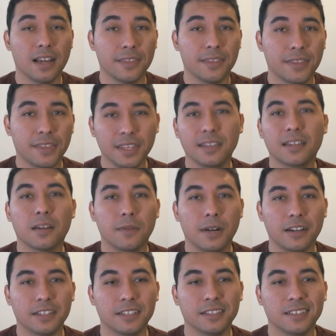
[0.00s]
and think
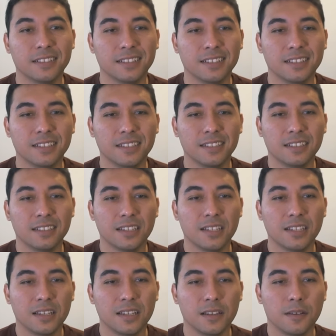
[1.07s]
about it.
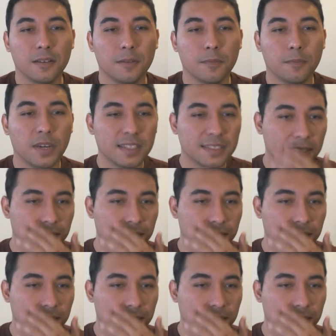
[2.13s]
But it's an